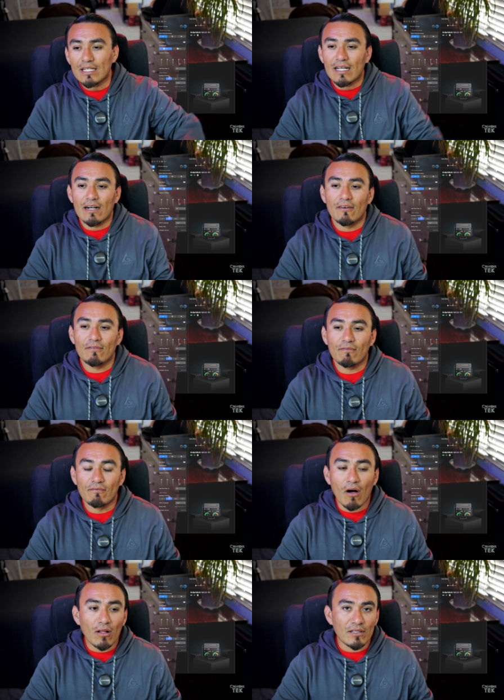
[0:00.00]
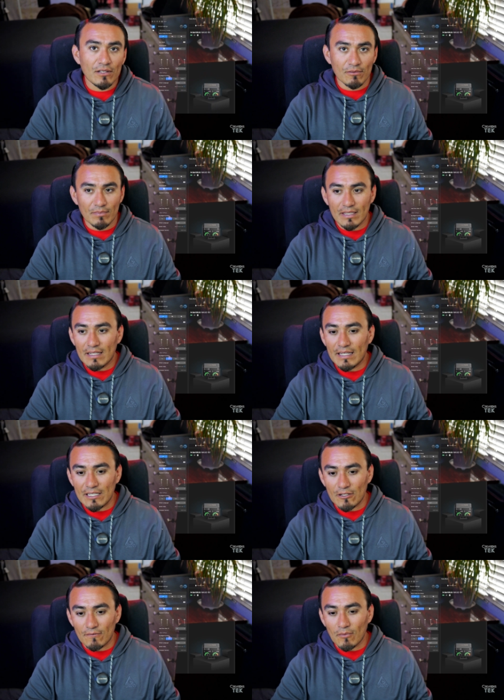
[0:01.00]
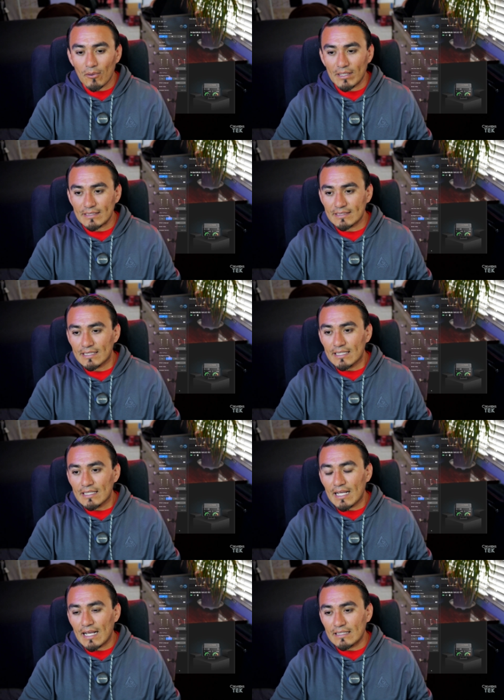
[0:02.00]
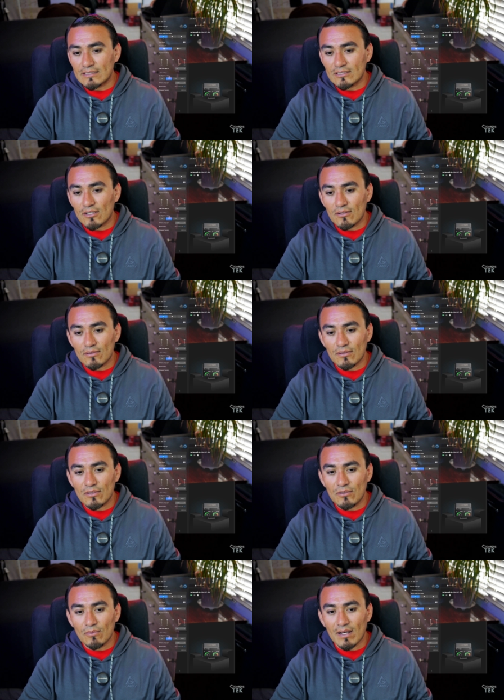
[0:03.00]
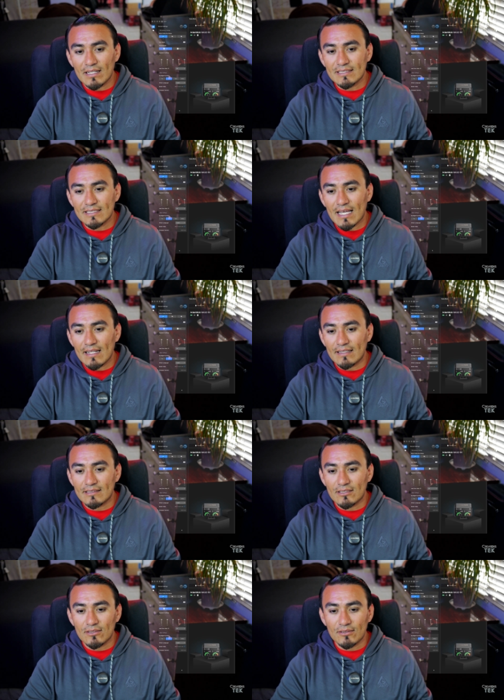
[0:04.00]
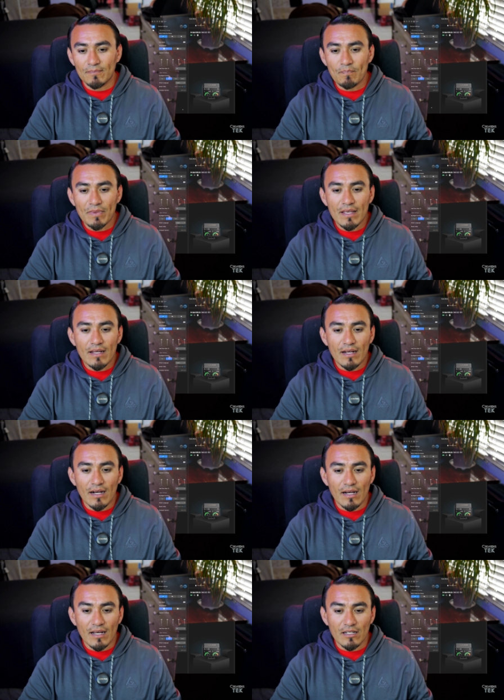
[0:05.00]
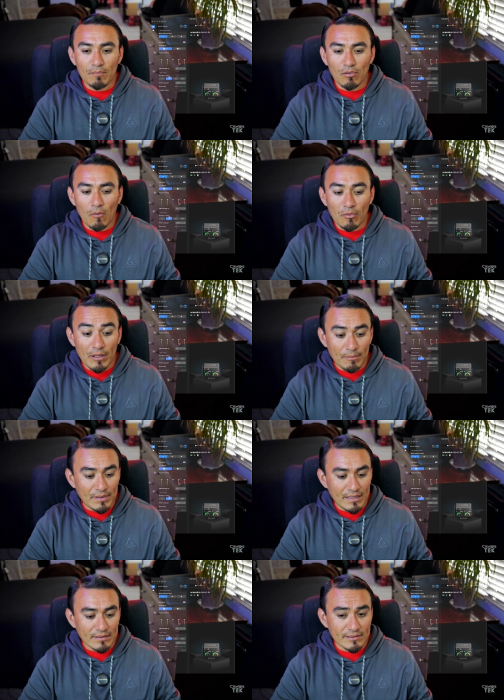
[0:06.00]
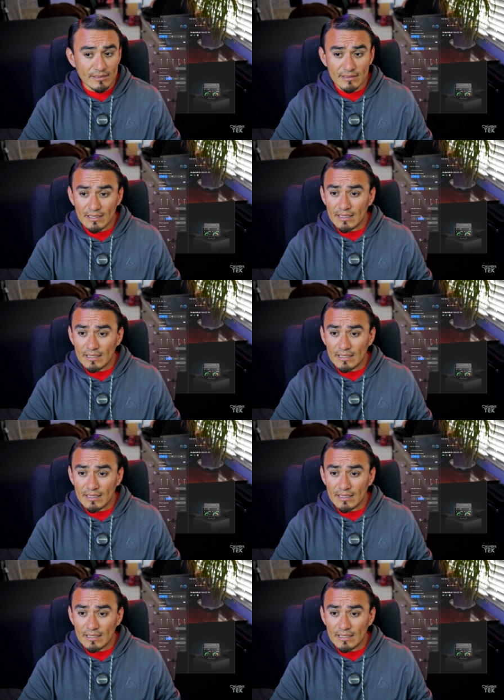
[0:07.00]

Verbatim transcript: of volume in your voice. And so you want to set it to uh, an appropriate means.